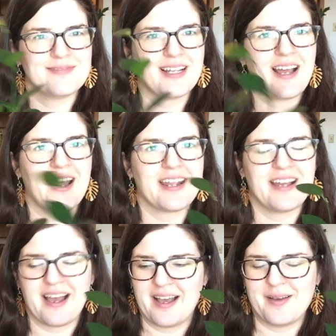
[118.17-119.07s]
that I
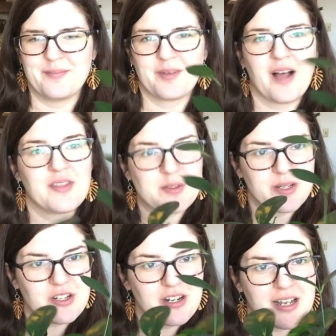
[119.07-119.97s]
got this
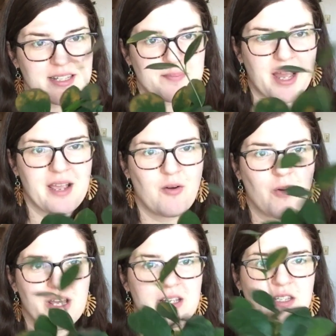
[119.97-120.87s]
winter is my
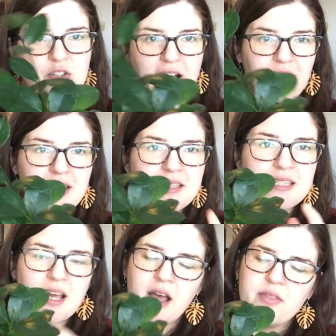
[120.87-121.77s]
Hoya
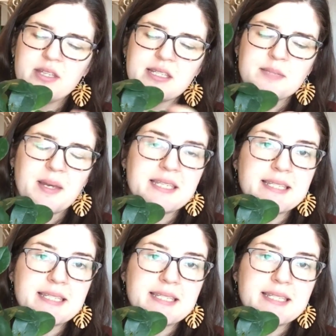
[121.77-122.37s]
Australis. This is my